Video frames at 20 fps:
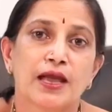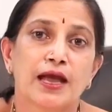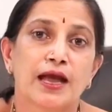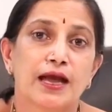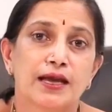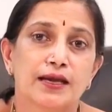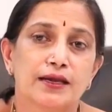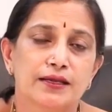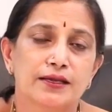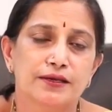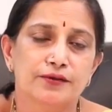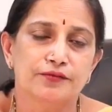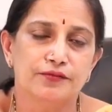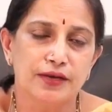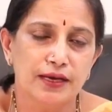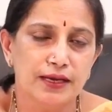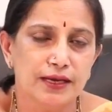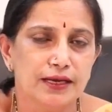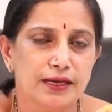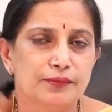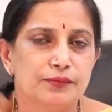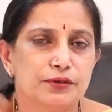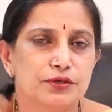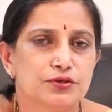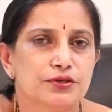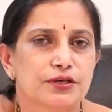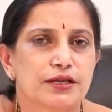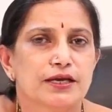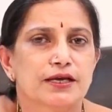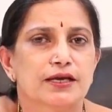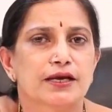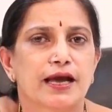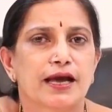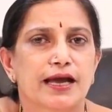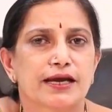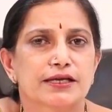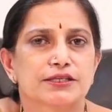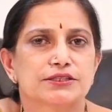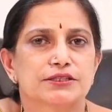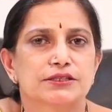and we are able to take
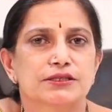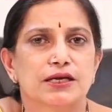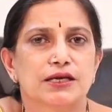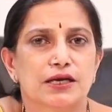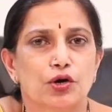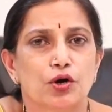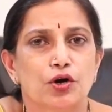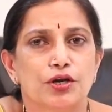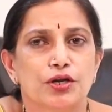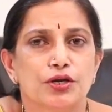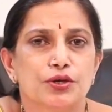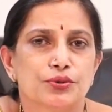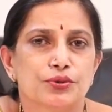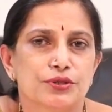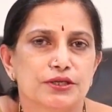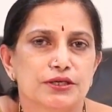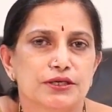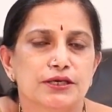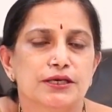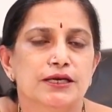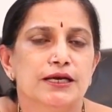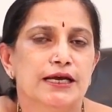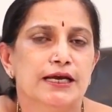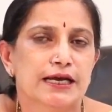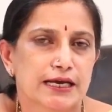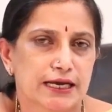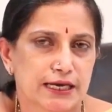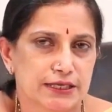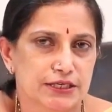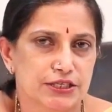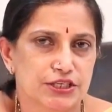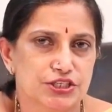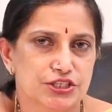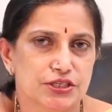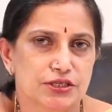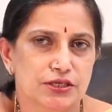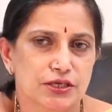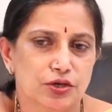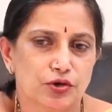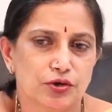action according to the
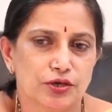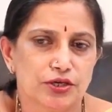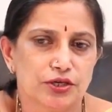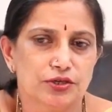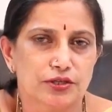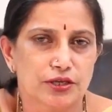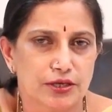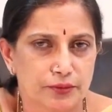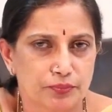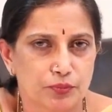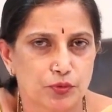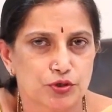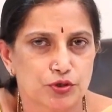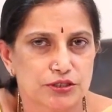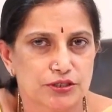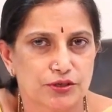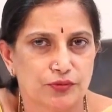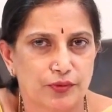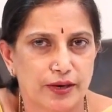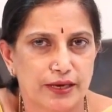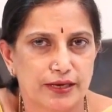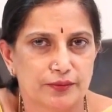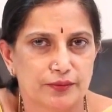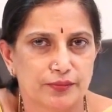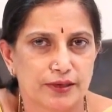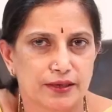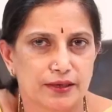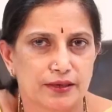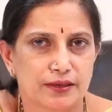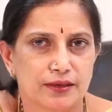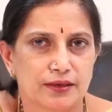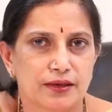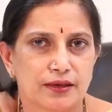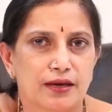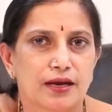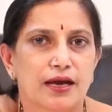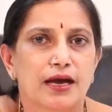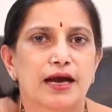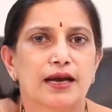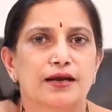condition, according to the reports available.
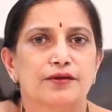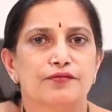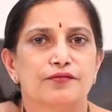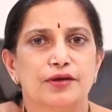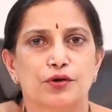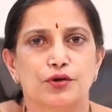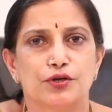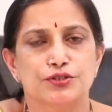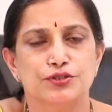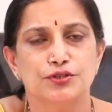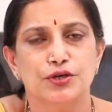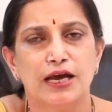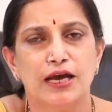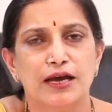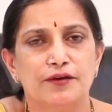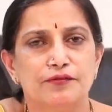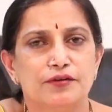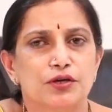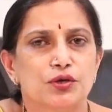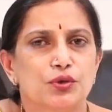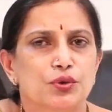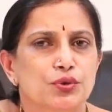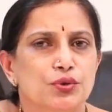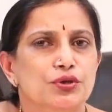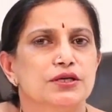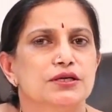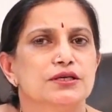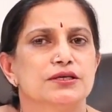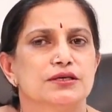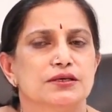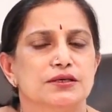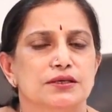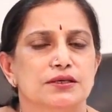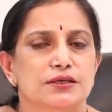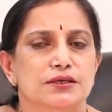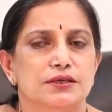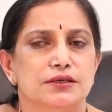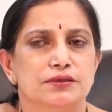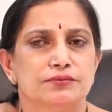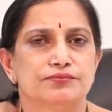And we also have a good
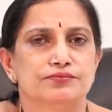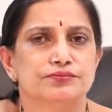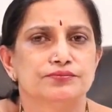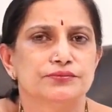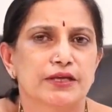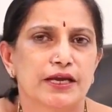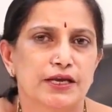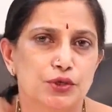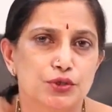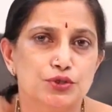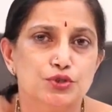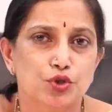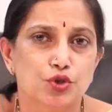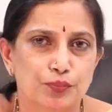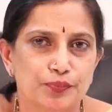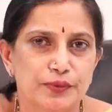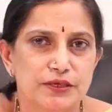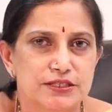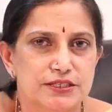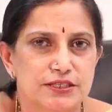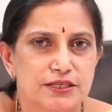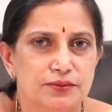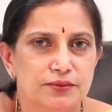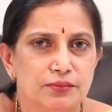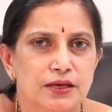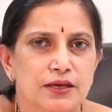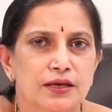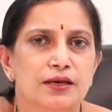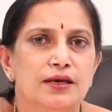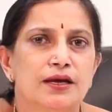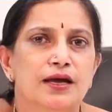endoscopy team,